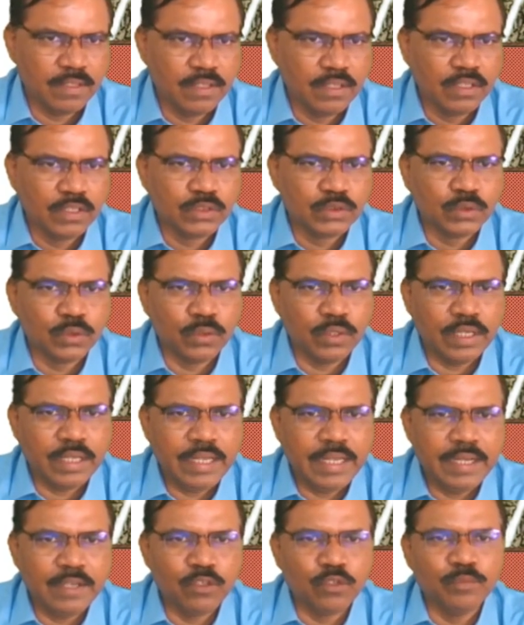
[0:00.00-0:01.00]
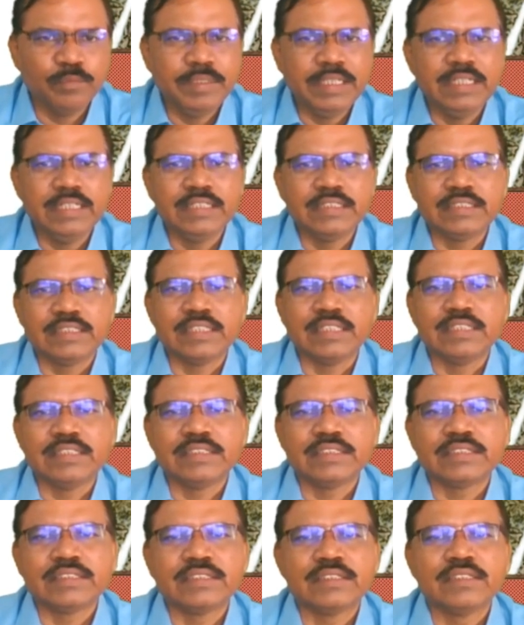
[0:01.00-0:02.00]
So A to B
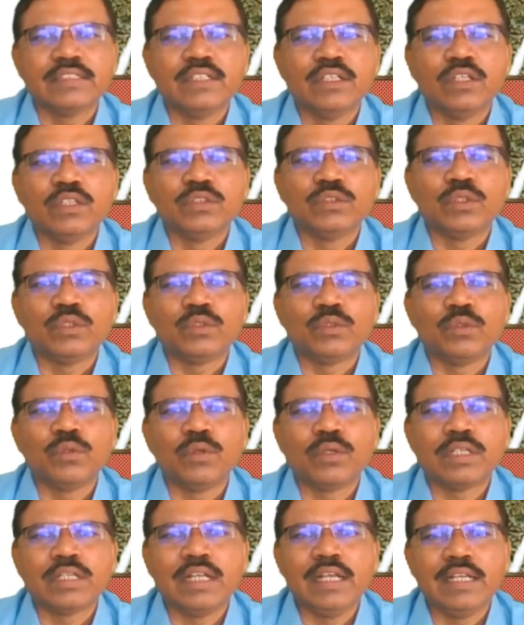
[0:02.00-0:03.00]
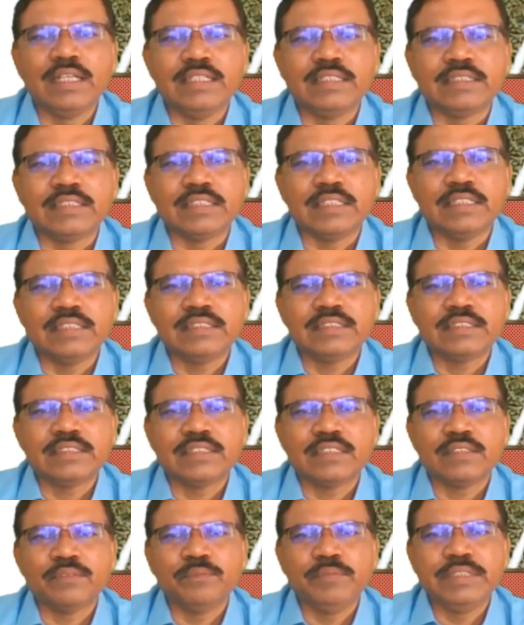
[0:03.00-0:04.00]
distance. So total distance
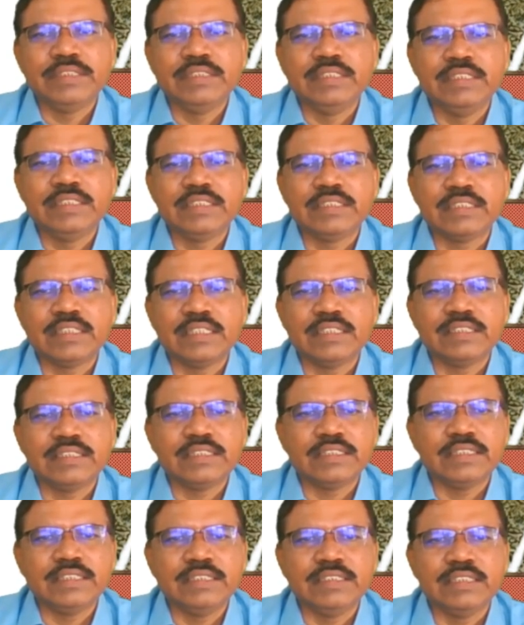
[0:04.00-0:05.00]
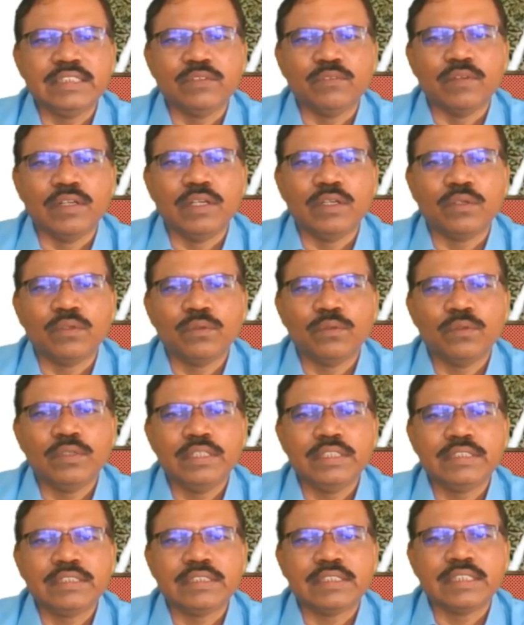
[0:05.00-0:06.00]
means distance, it is equal to
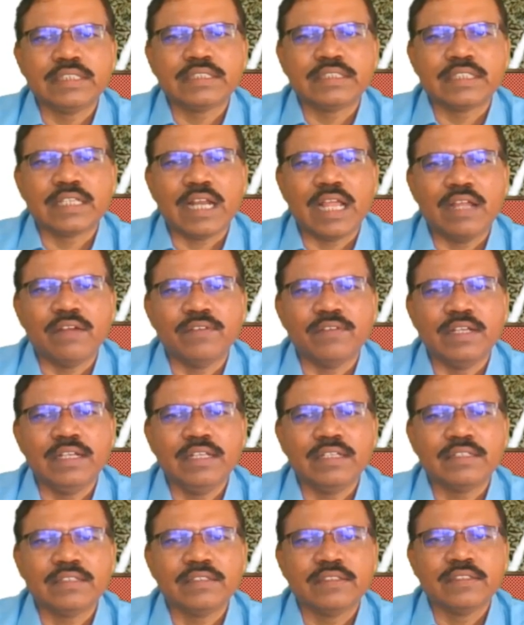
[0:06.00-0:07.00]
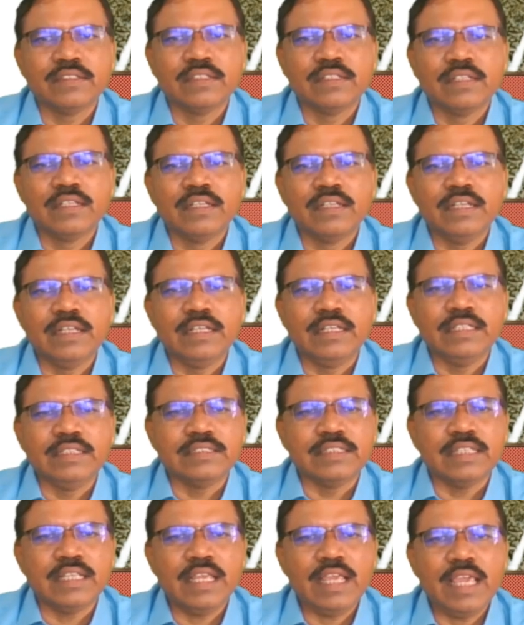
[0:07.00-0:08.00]
distance traveled. It
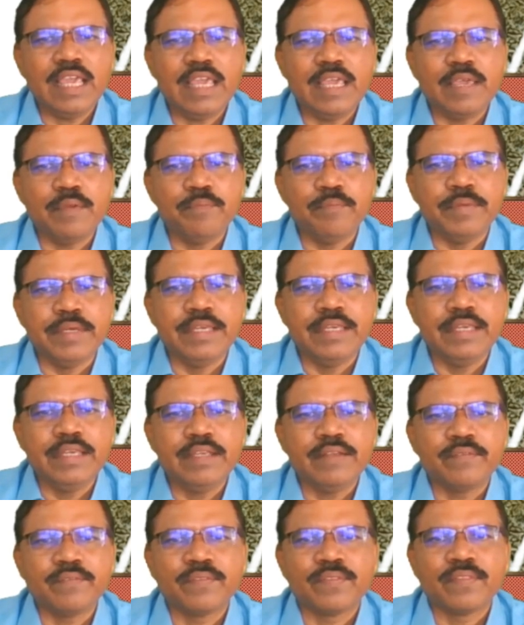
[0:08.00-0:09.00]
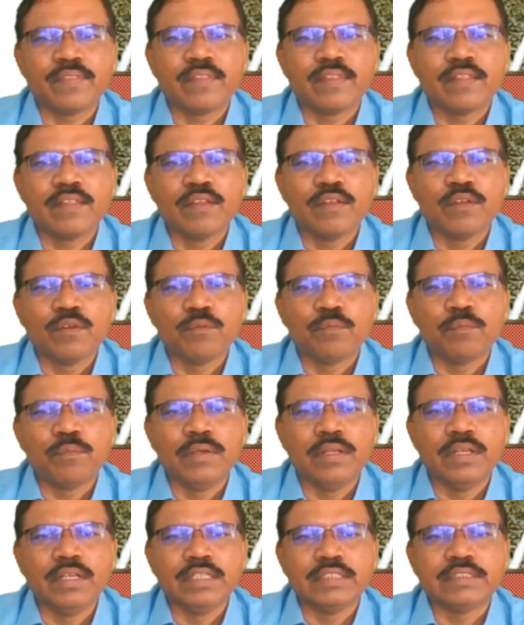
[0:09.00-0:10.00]
is AB
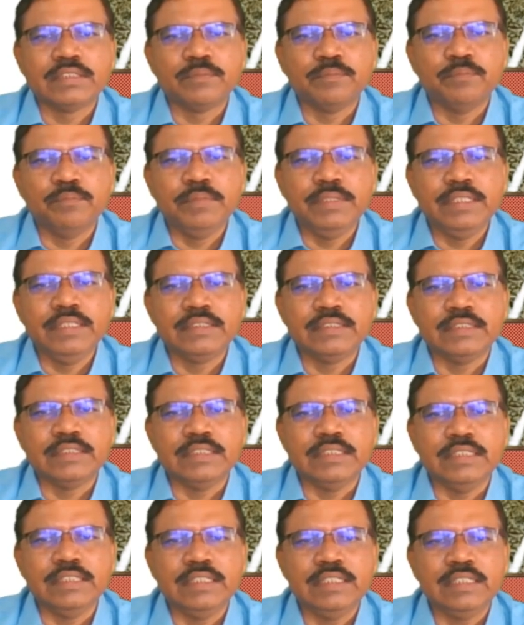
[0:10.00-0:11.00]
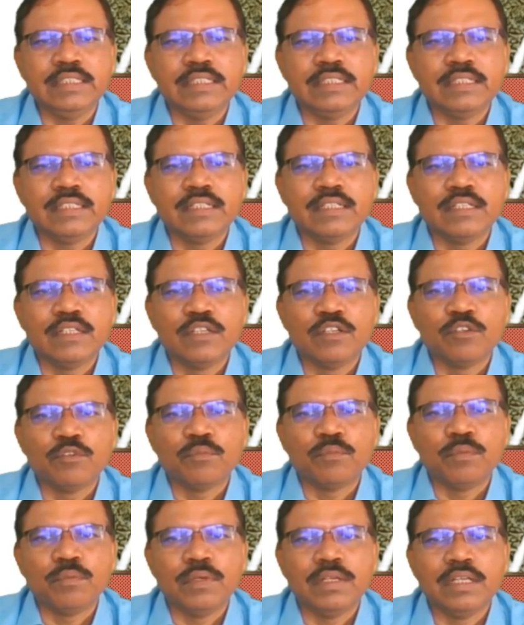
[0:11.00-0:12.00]
plus BC
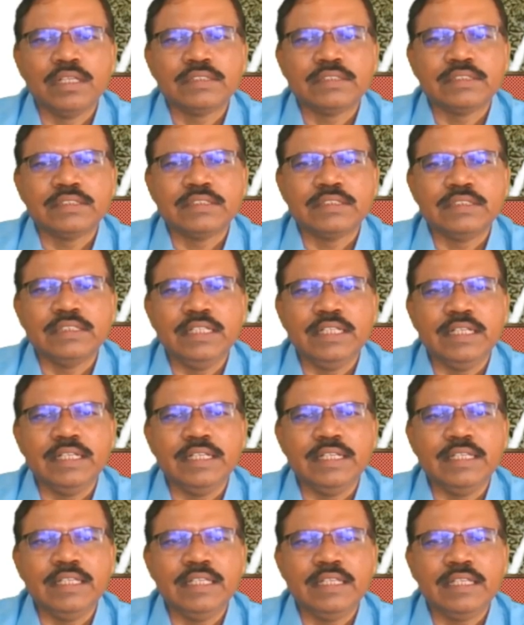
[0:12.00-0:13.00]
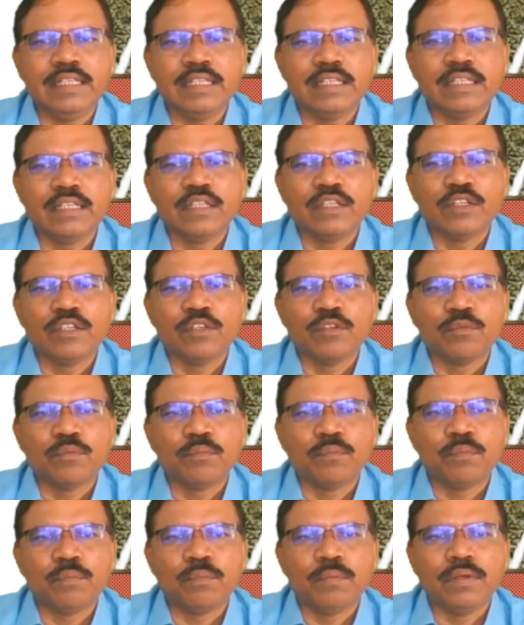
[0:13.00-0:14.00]
plus CD
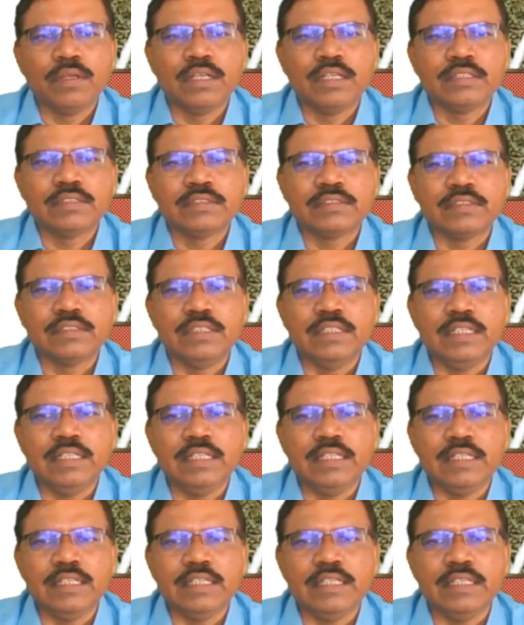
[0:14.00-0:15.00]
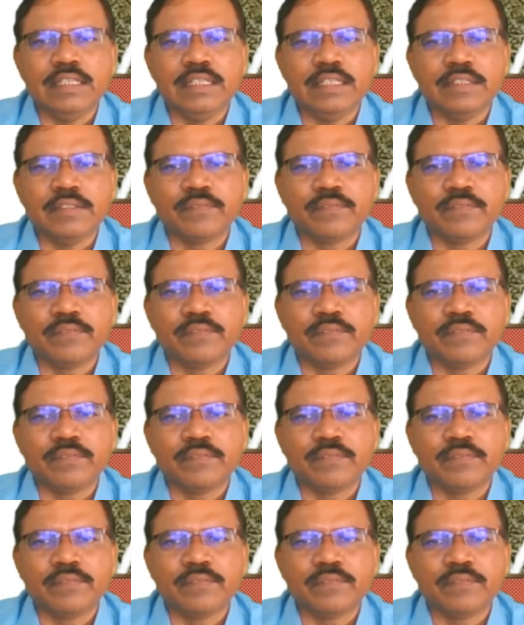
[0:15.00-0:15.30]
plus DE.